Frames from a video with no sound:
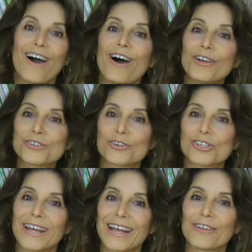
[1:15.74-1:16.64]
Also,
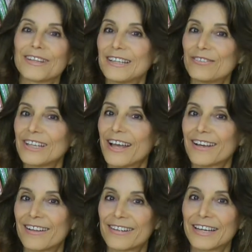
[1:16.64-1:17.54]
check out the Living
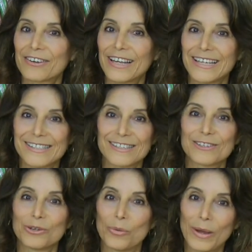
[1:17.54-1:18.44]
Light Culinary
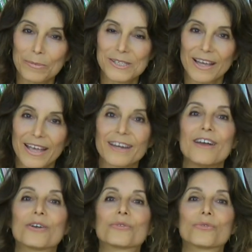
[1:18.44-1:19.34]
Institute website,
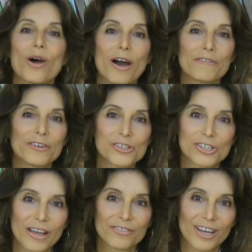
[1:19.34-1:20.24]

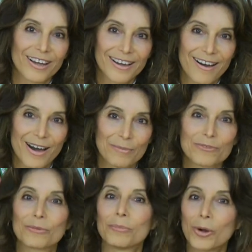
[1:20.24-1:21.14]
rawfoodchef.com,
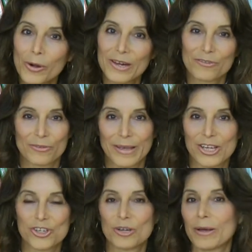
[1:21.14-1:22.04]
for more
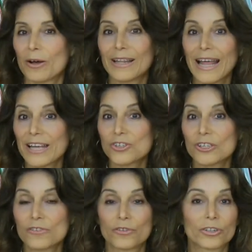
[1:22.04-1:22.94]
information about
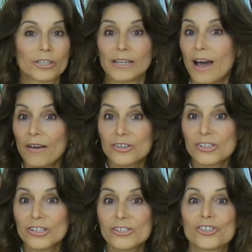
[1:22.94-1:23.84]
classes for
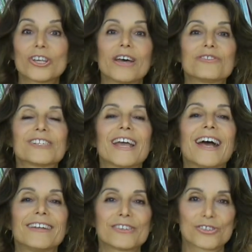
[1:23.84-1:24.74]
novices, chefs,
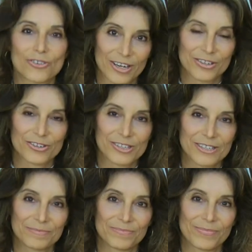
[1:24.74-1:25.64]
and instructors.
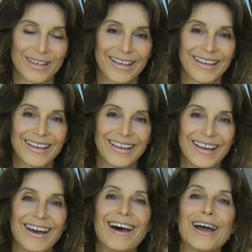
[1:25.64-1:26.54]

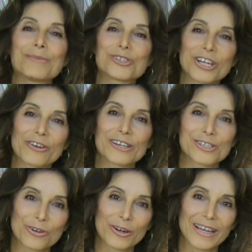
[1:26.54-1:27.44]
I'm Cherie
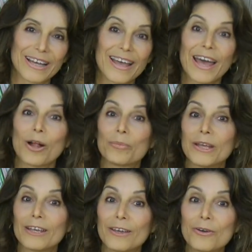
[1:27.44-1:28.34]
Soria,
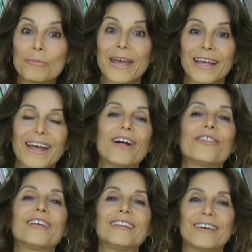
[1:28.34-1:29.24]
helping you make
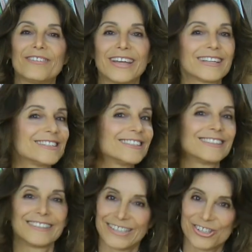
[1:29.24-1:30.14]
healthy living
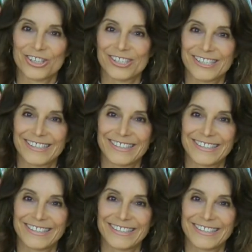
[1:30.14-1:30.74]
delicious.